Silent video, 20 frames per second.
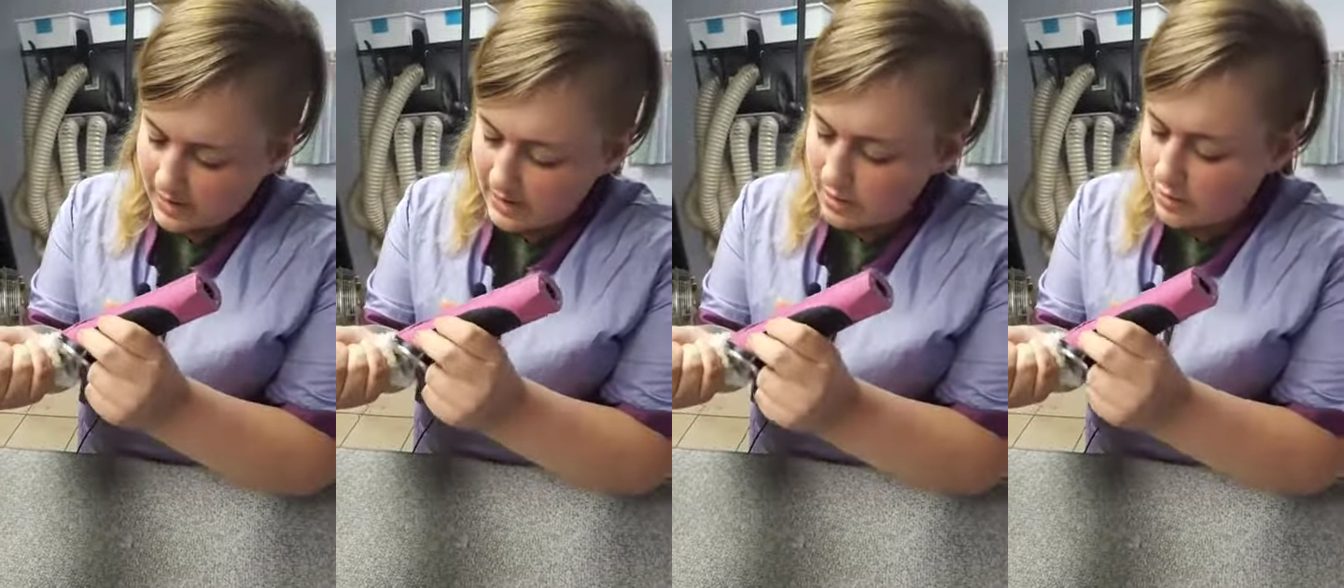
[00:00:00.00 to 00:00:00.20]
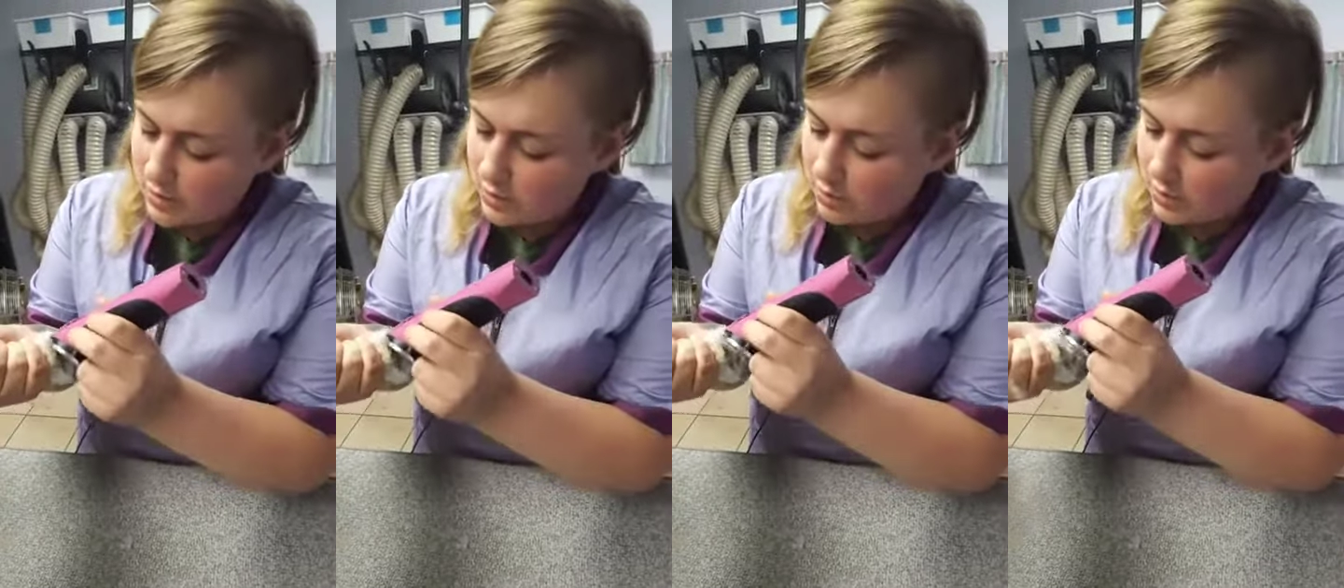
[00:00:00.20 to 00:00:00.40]

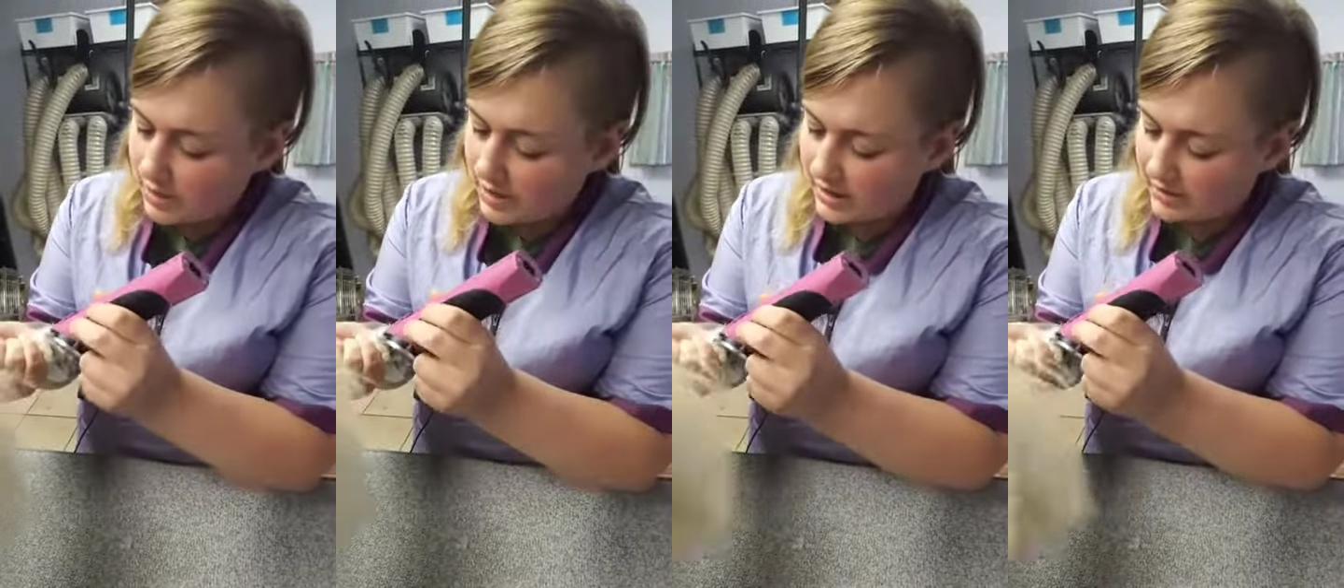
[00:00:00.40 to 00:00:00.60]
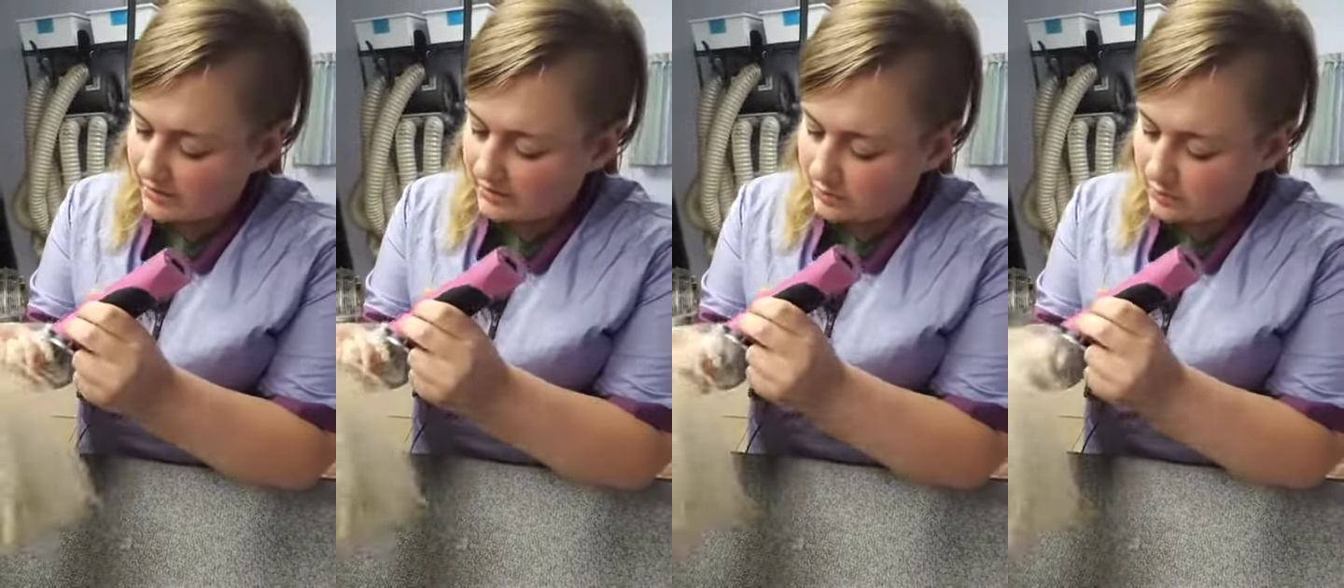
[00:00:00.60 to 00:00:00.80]
You're
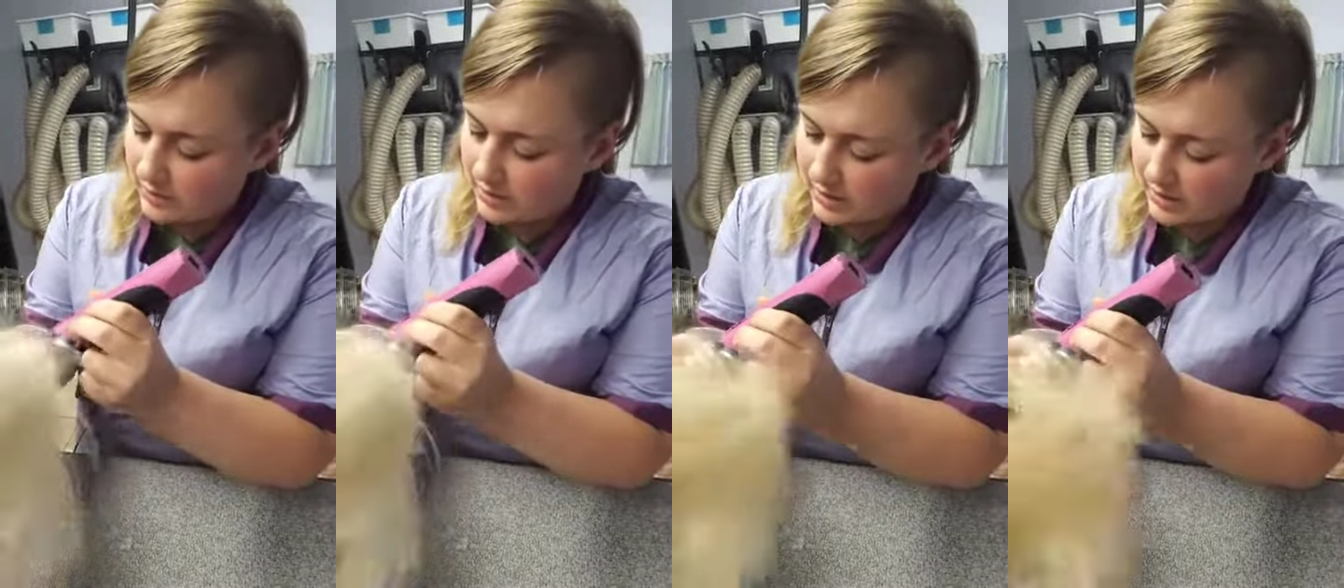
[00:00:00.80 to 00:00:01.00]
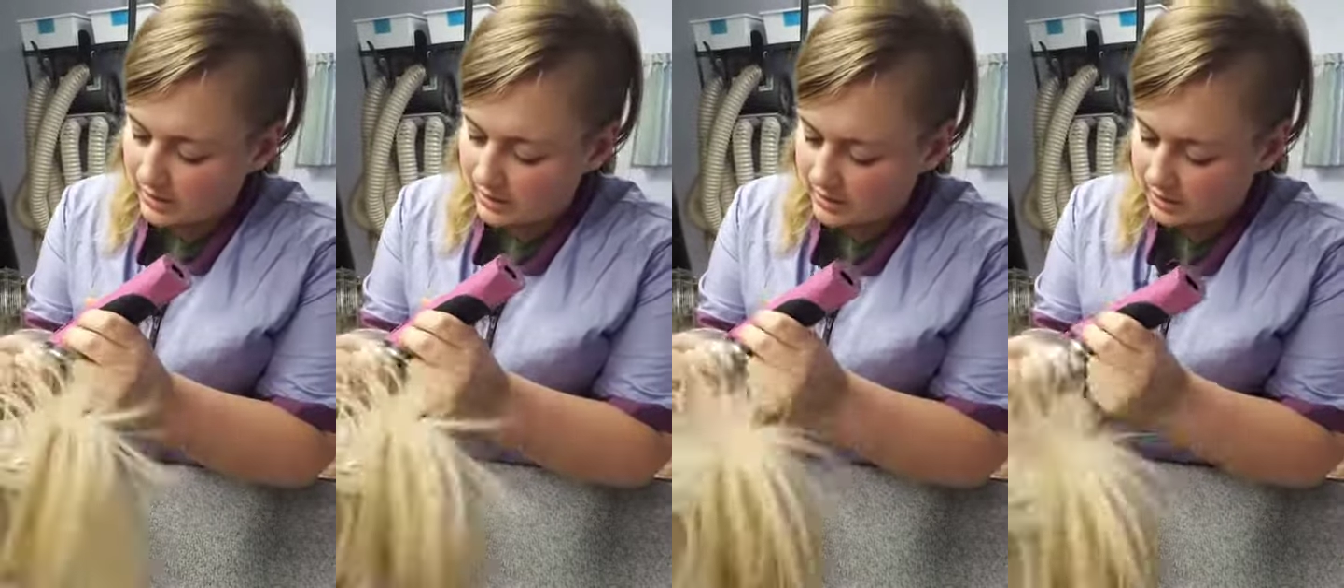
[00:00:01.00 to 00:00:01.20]
okay,
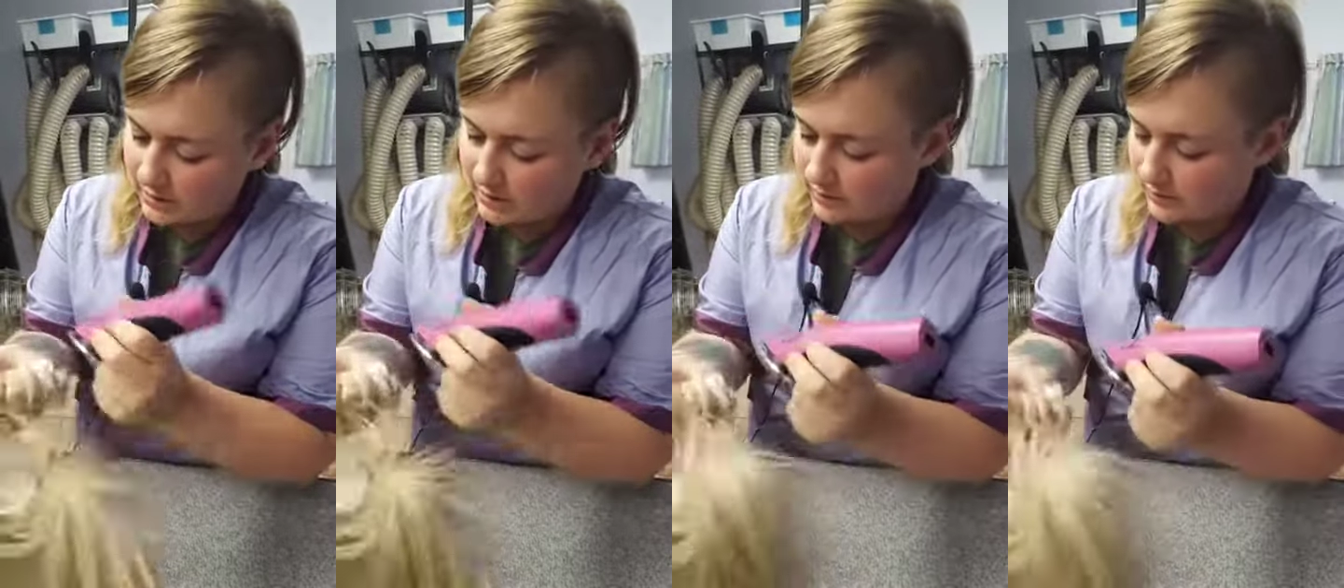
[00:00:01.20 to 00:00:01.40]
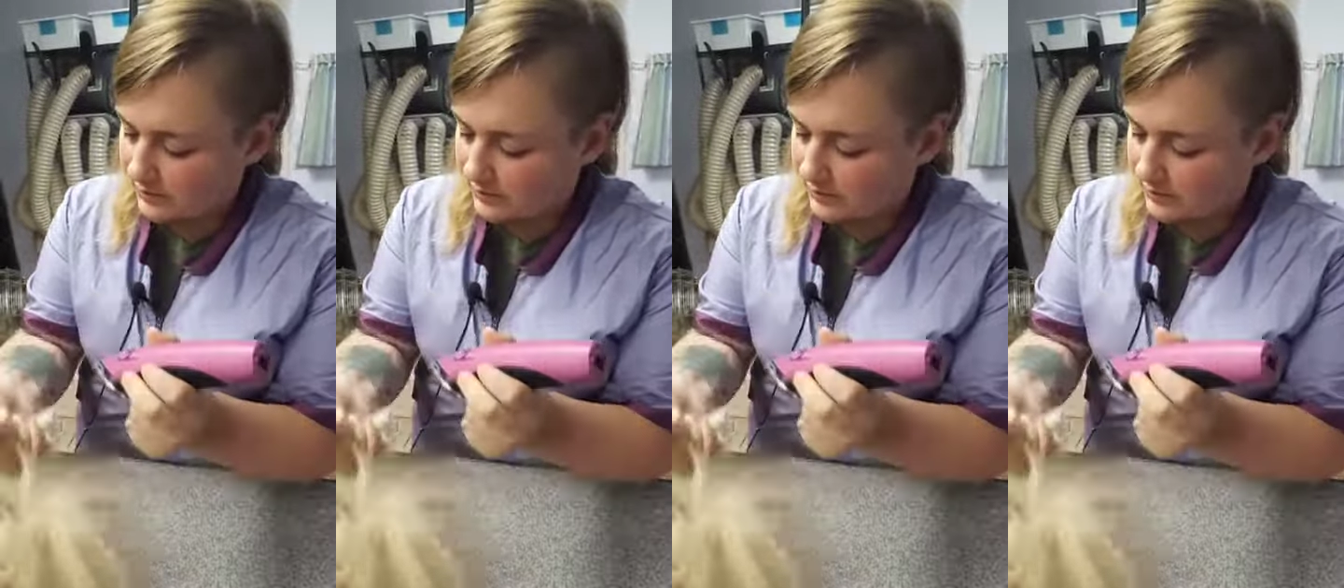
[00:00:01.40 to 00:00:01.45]
sweetie.